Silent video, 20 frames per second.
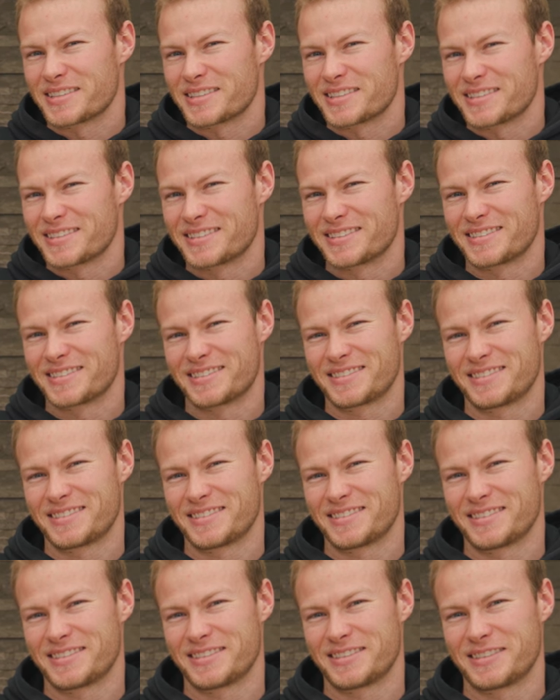
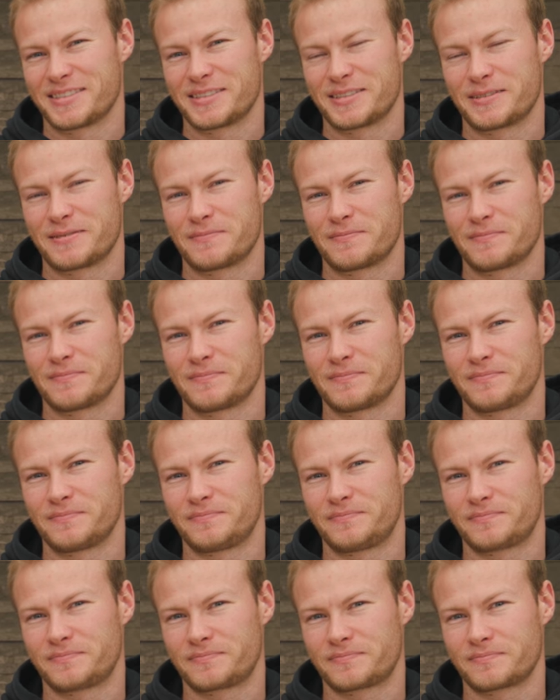
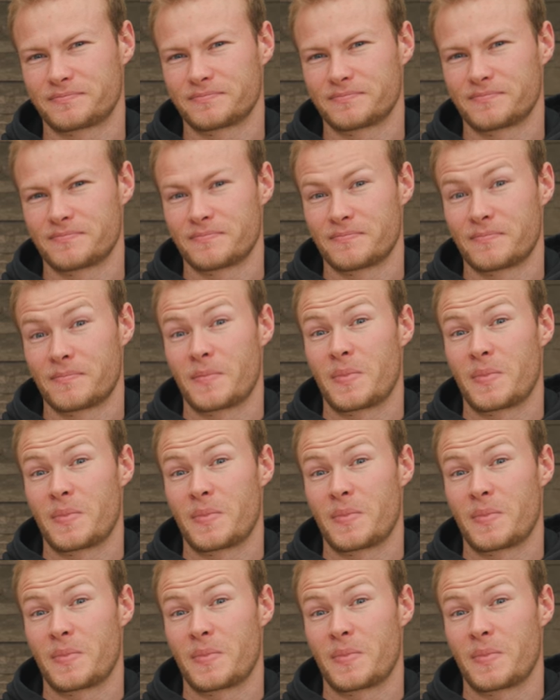[no speech]